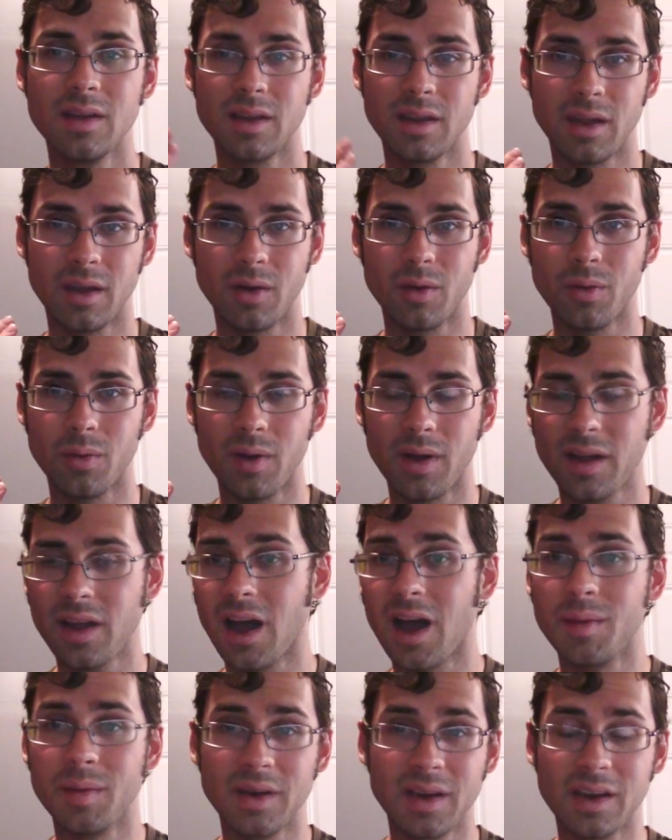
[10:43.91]

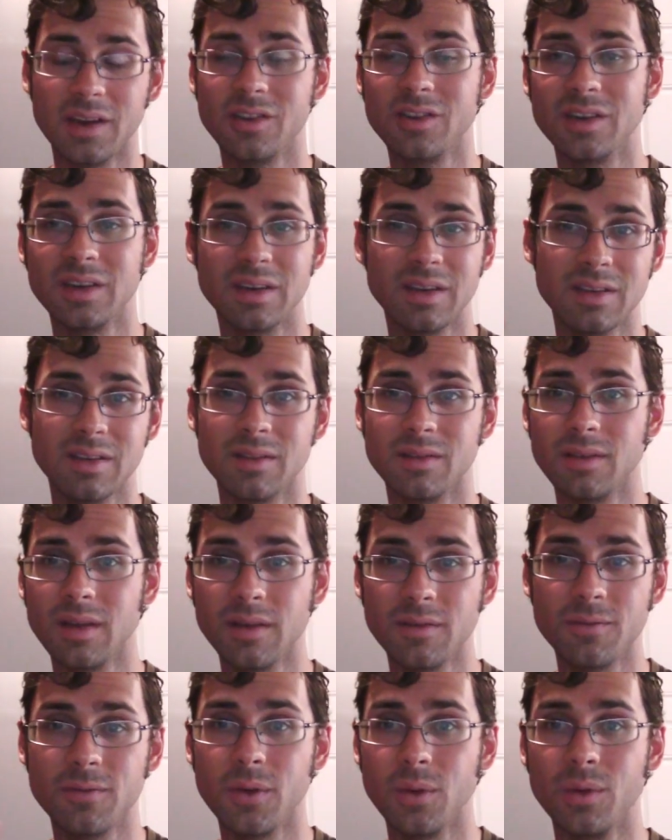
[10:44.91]
accommodations
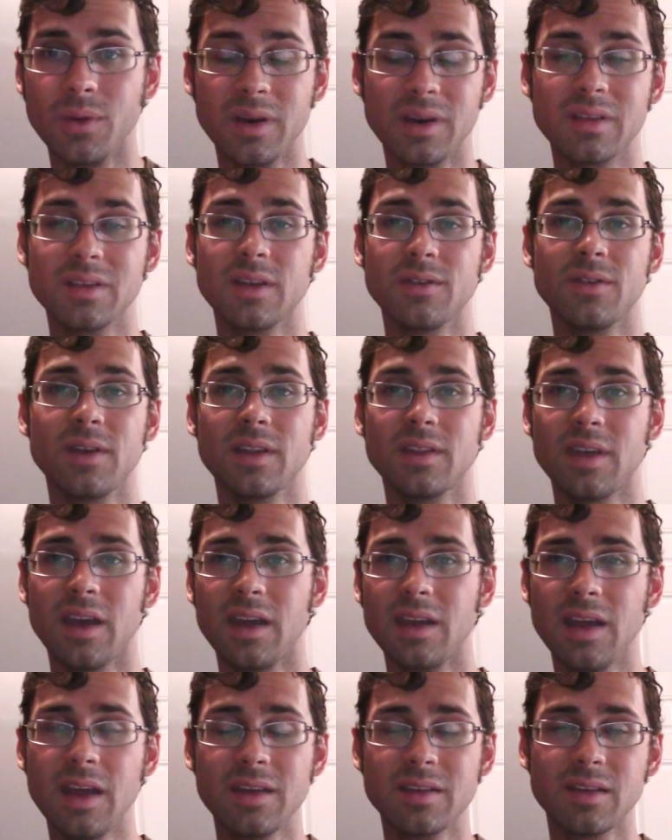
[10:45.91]
and food and stuff like
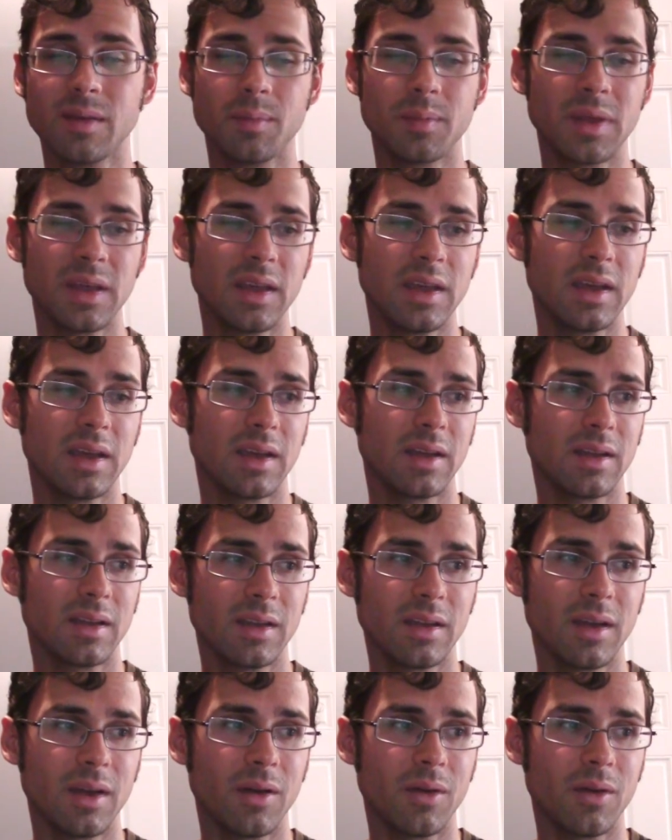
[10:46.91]
that. Ends up being,